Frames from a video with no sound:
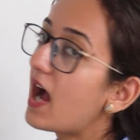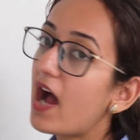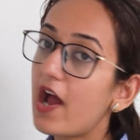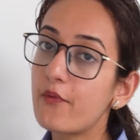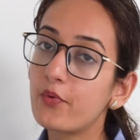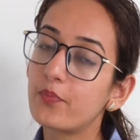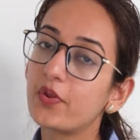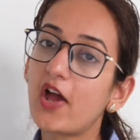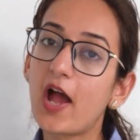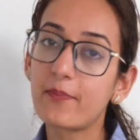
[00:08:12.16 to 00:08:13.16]
I would be
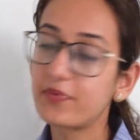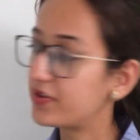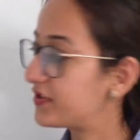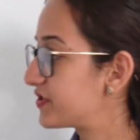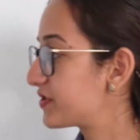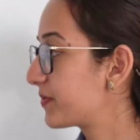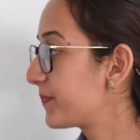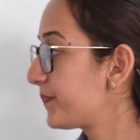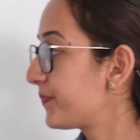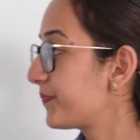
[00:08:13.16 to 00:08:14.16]
the happiest
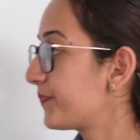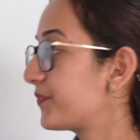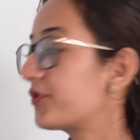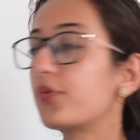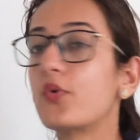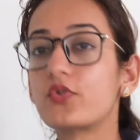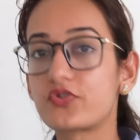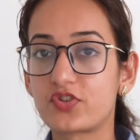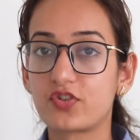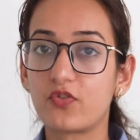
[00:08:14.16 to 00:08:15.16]
to
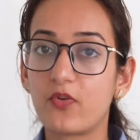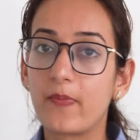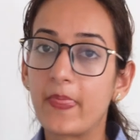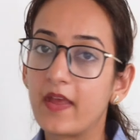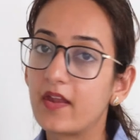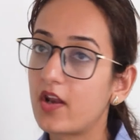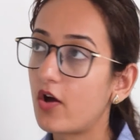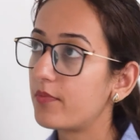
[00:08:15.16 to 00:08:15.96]
host you. Now,